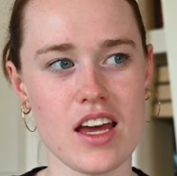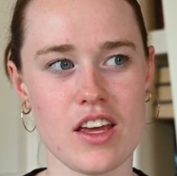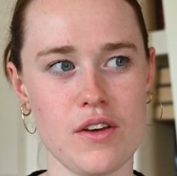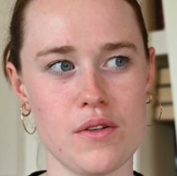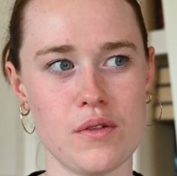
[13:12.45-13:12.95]

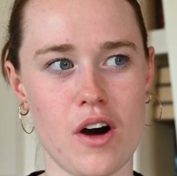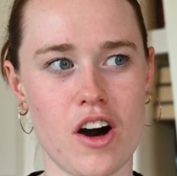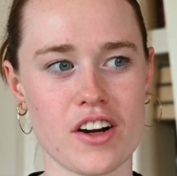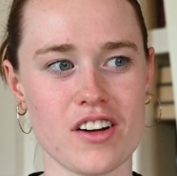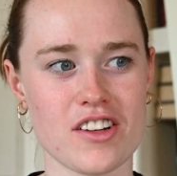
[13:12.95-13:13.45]
you
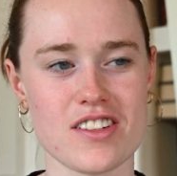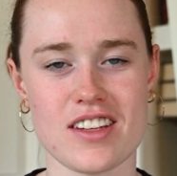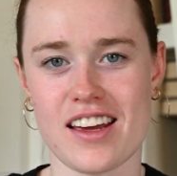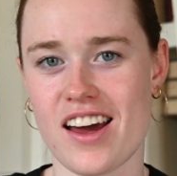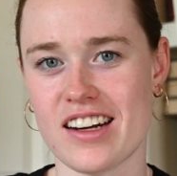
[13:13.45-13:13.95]
are not just
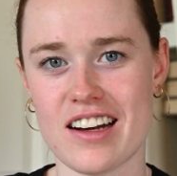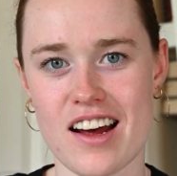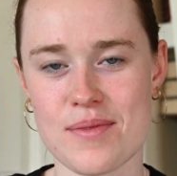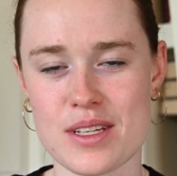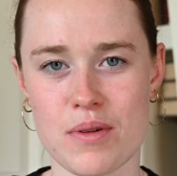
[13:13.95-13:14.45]
like an
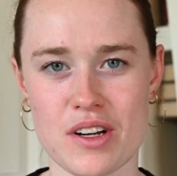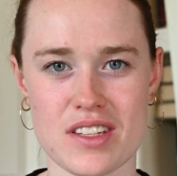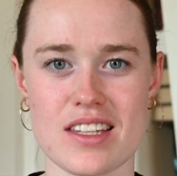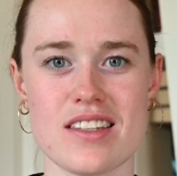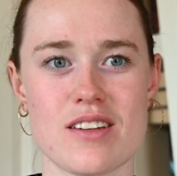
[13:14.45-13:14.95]
anonymous person.